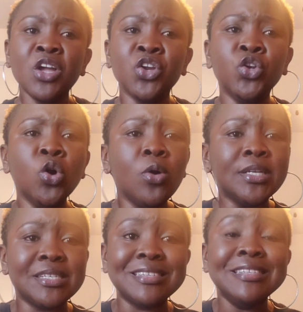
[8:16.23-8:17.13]
know
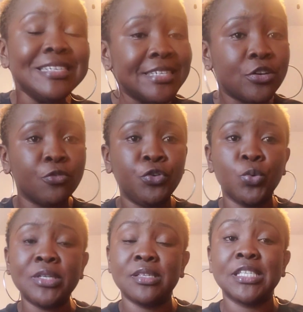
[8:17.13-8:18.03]
what is needed of you,
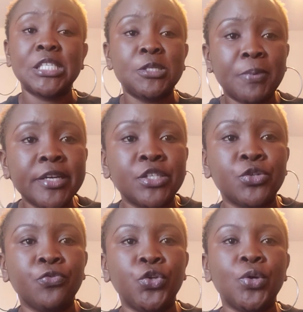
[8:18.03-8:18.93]
what is expected
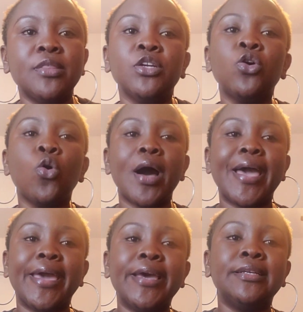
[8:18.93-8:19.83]
of you, and then go
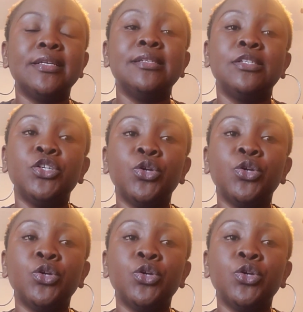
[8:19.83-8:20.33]
ahead and